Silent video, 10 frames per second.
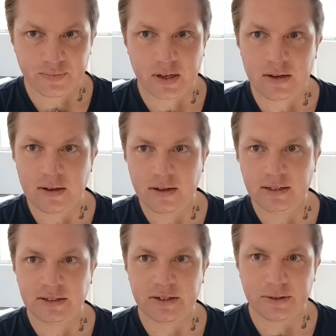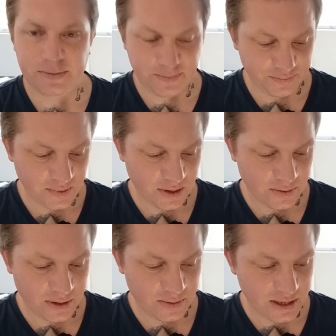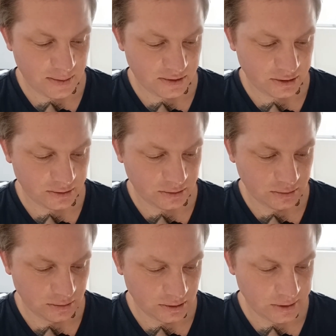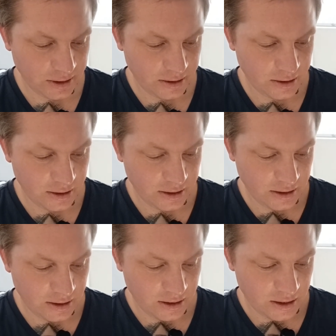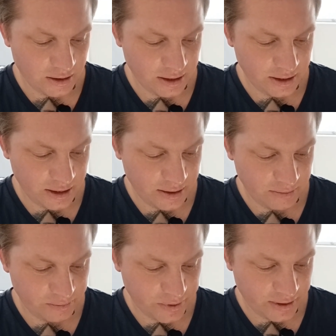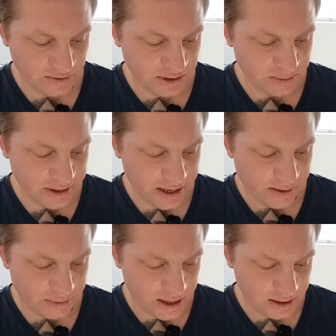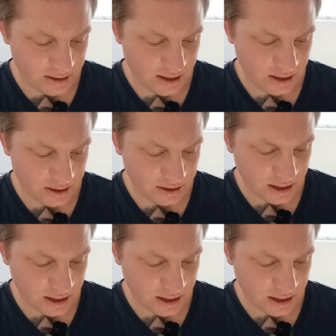Oh, that's cool. What have you been up to? I've just been out playing tennis.